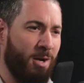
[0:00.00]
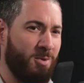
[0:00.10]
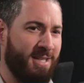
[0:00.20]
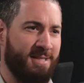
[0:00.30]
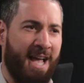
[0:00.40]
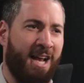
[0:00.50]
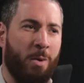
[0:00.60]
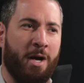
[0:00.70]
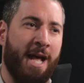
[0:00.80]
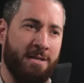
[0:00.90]
and almost exactly
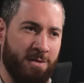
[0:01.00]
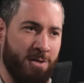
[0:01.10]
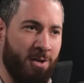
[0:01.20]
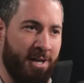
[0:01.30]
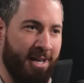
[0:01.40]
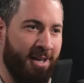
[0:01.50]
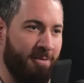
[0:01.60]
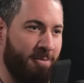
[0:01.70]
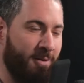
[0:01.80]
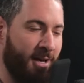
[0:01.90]
what kind of answers you're going to
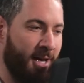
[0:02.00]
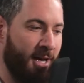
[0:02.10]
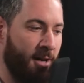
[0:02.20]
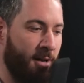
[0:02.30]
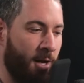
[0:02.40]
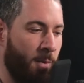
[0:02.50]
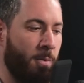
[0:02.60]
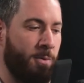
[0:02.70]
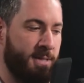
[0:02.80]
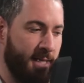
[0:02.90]
give. Yeah. And I
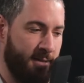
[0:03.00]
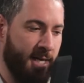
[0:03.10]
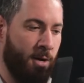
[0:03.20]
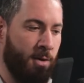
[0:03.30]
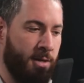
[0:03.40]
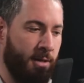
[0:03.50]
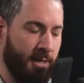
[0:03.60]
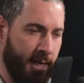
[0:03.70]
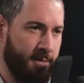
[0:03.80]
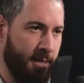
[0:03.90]
remember we sat down, I think
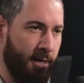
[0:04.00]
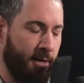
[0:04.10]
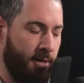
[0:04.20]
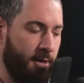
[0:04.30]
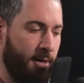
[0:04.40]
the next day,